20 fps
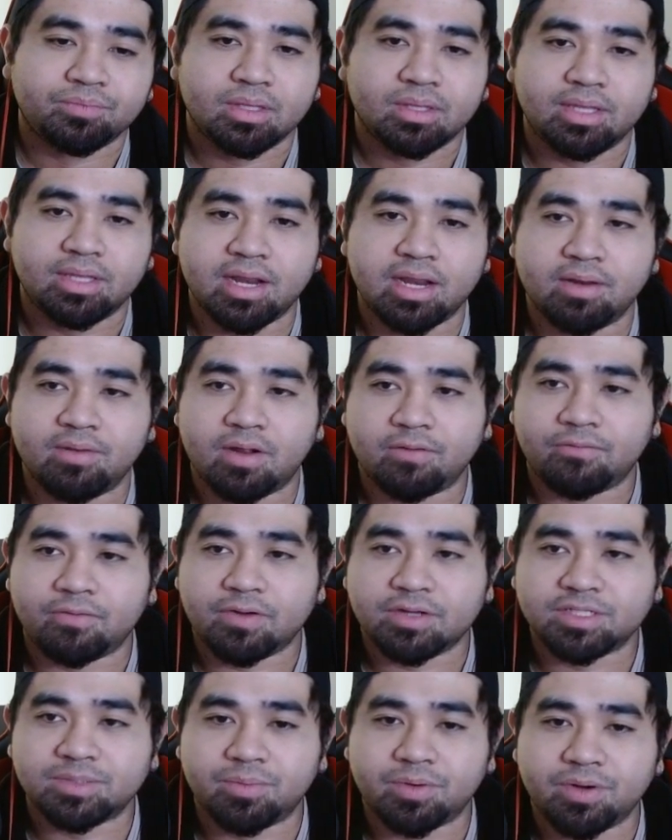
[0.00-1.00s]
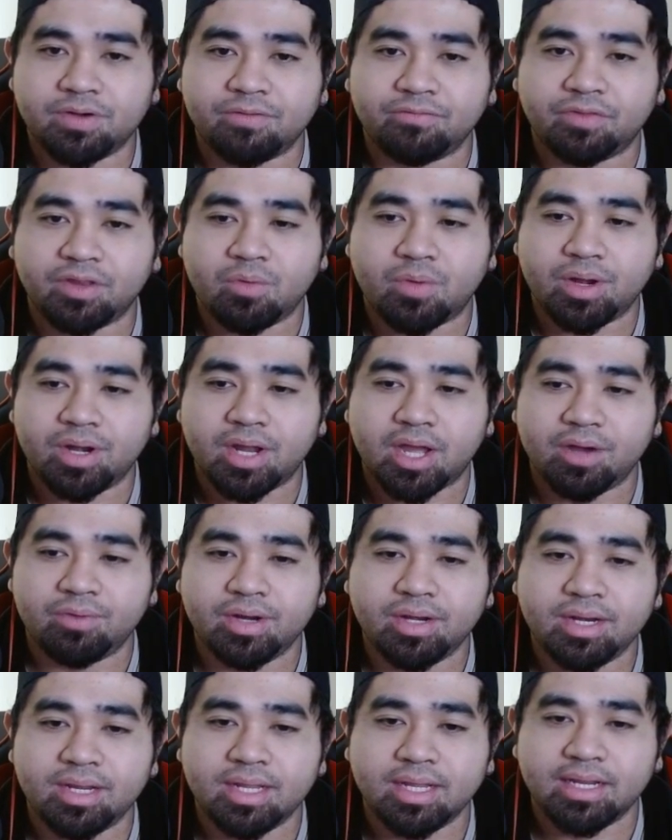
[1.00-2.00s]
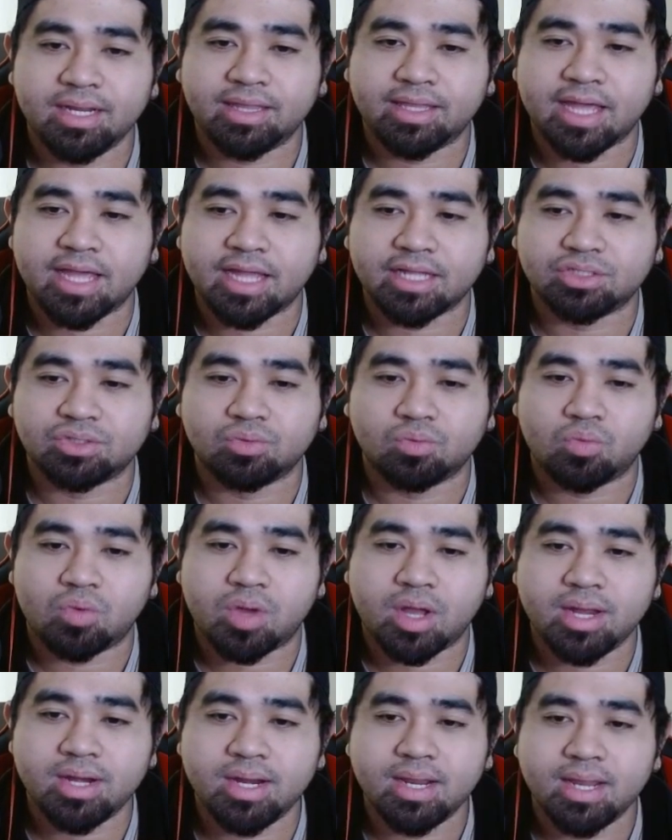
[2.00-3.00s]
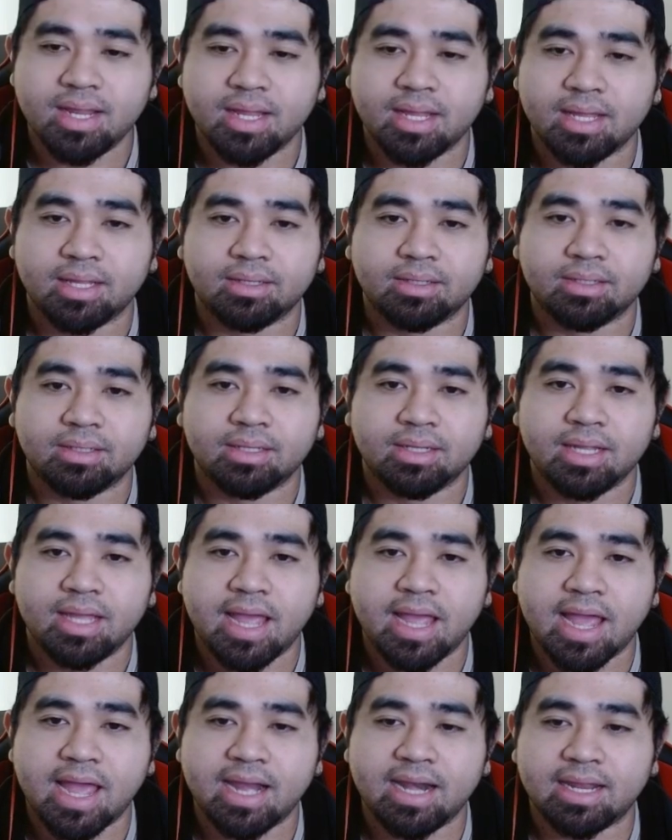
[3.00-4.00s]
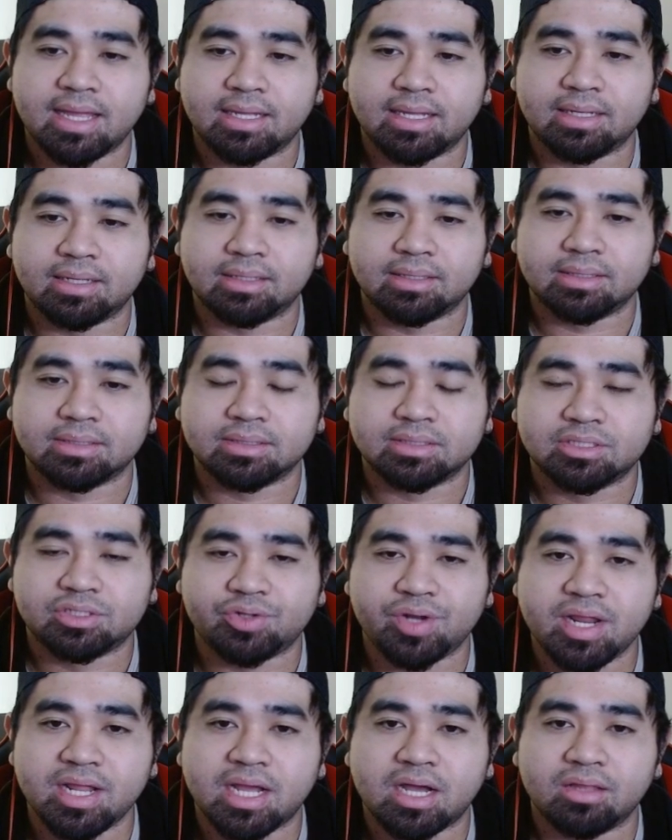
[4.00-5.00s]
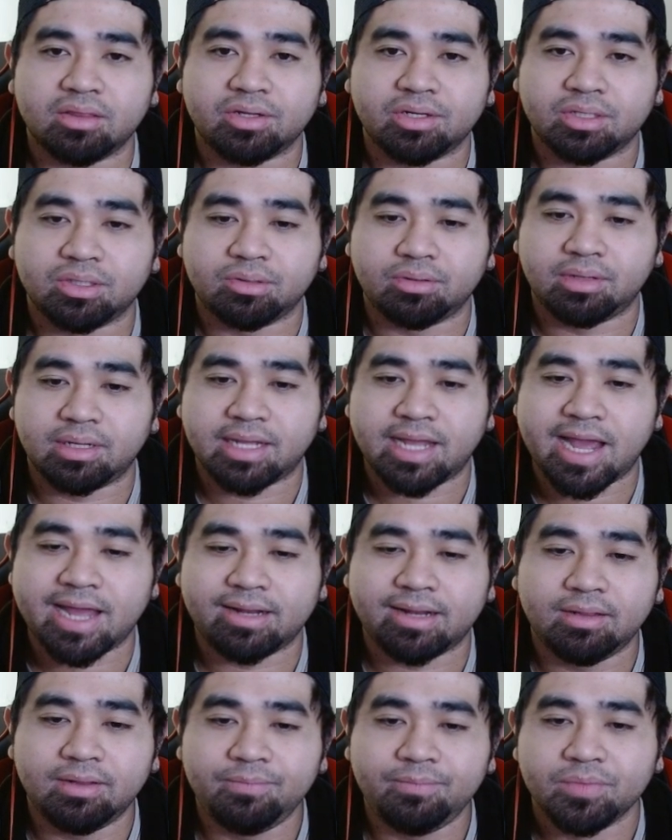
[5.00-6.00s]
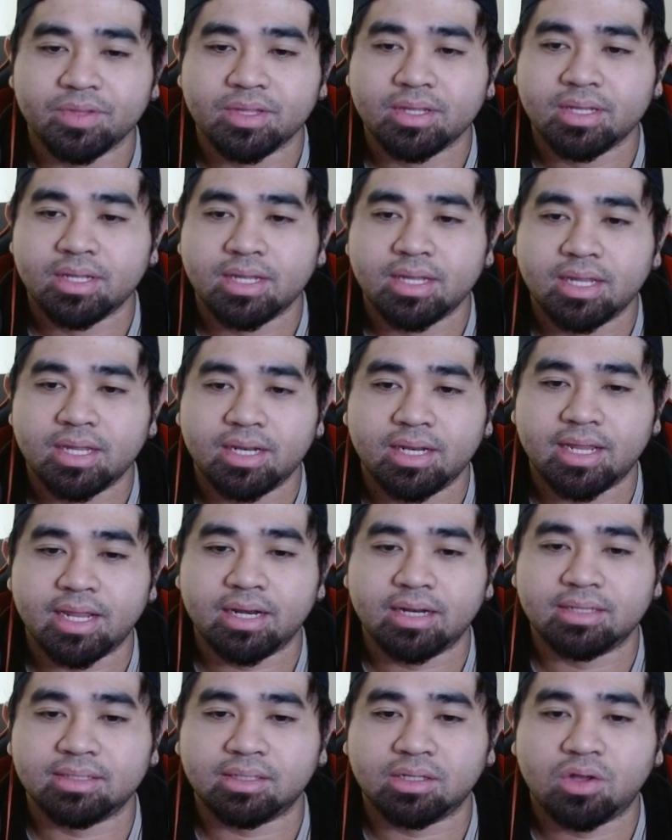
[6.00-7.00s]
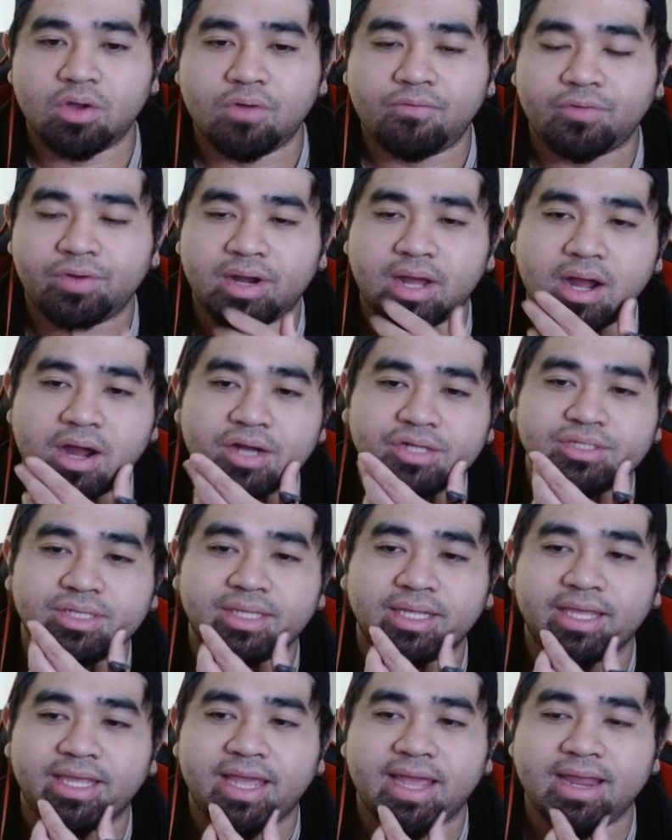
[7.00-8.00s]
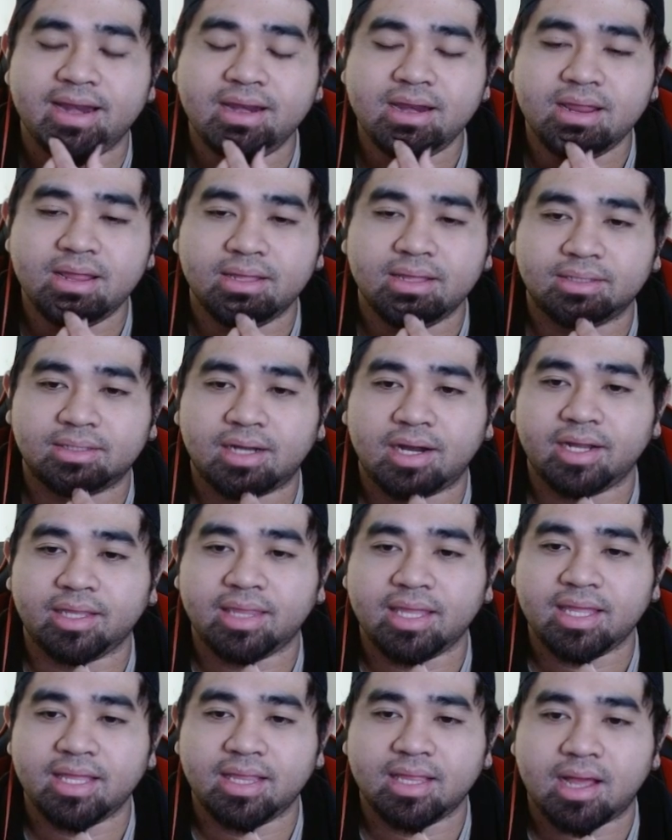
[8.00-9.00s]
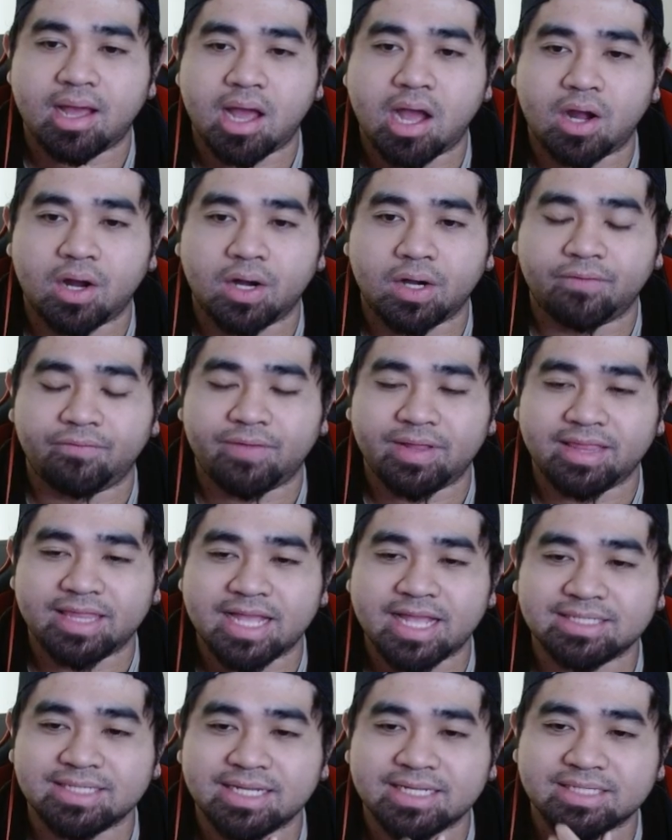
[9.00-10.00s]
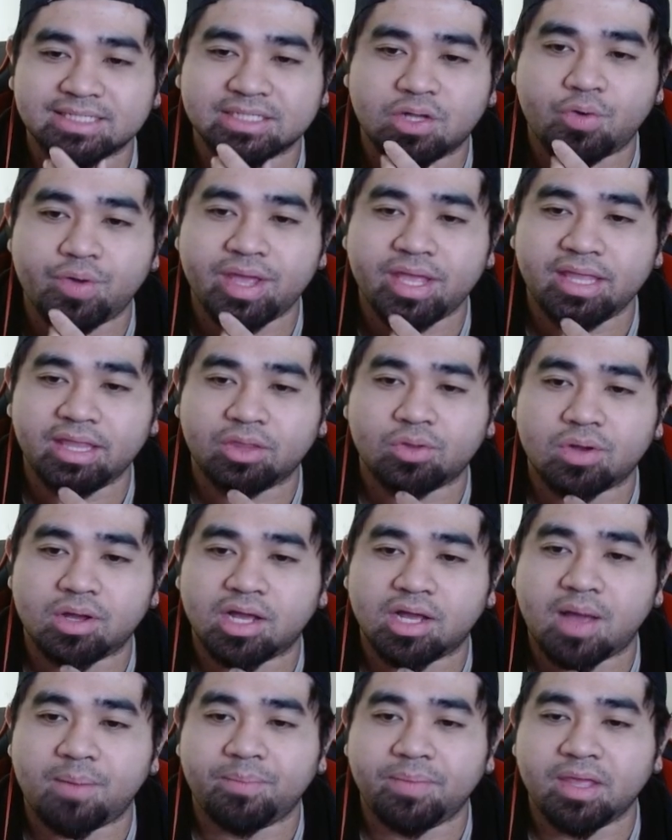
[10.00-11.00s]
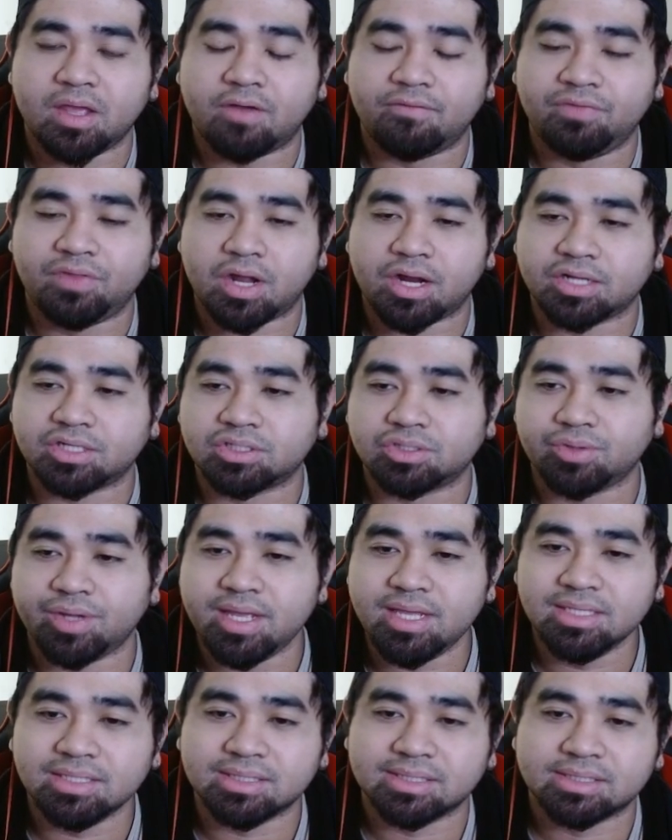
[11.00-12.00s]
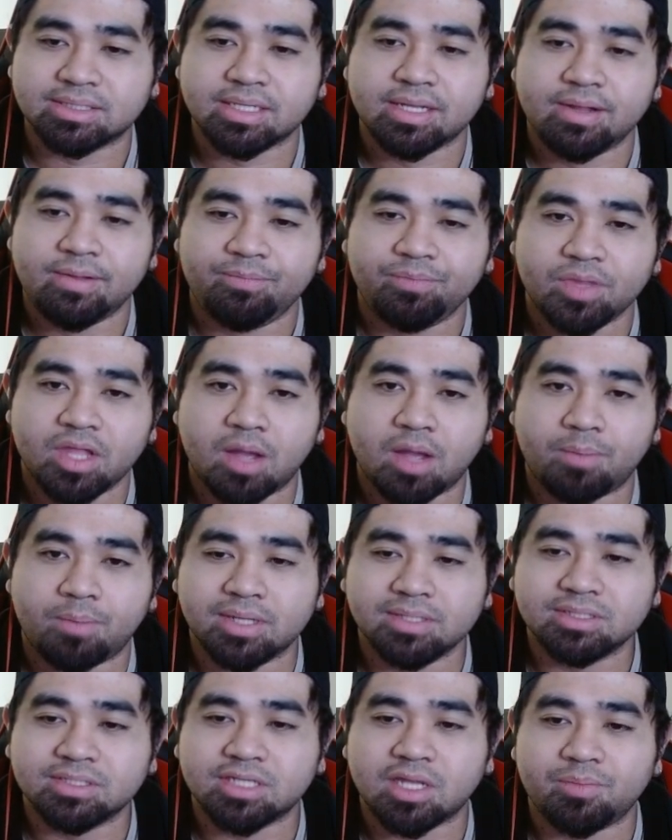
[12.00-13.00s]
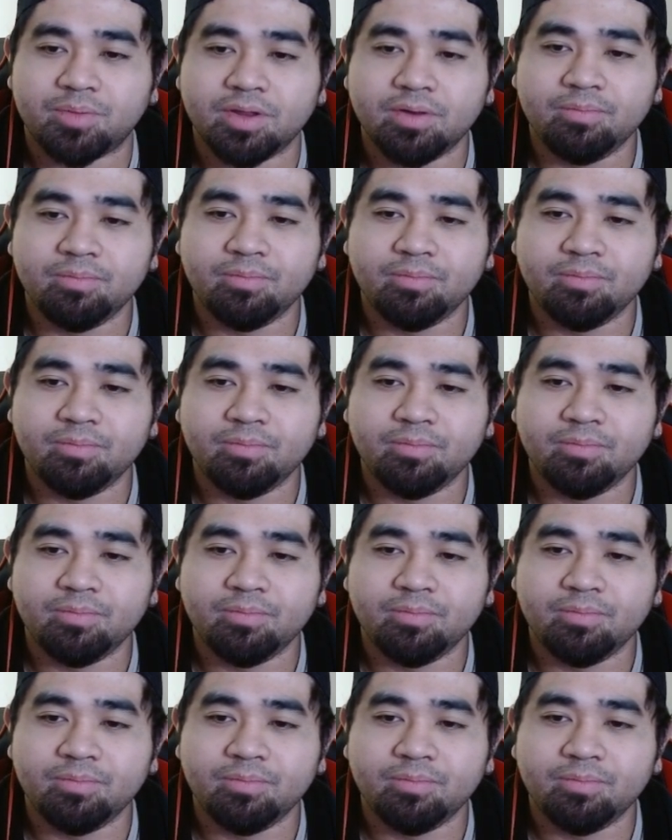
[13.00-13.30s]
Then our first burn of 3,100, detach one, add a string counter to the cattle, then go for the Argent again, targeting our Fantastics, going into a copy of Dark Strings. Upon summon,